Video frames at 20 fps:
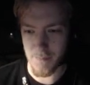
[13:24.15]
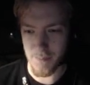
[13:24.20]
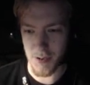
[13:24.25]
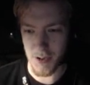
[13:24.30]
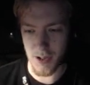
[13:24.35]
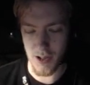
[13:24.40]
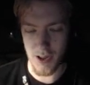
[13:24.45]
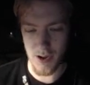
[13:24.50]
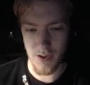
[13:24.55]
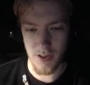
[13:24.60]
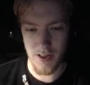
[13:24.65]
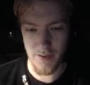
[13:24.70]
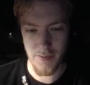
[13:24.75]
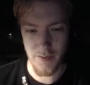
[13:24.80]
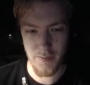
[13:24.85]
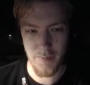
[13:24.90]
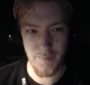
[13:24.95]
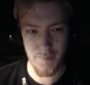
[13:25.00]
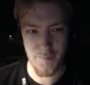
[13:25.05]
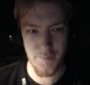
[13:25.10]
below
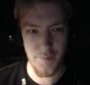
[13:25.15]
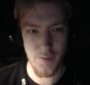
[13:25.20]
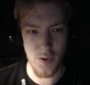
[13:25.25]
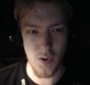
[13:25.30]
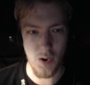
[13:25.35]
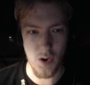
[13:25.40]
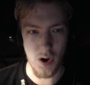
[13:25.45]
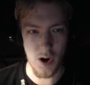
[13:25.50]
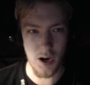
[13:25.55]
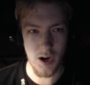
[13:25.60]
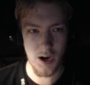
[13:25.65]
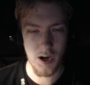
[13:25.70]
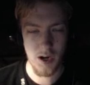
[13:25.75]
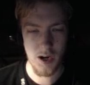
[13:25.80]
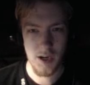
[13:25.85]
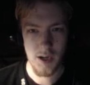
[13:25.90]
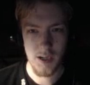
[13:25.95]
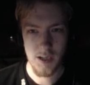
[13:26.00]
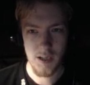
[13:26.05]
level 4.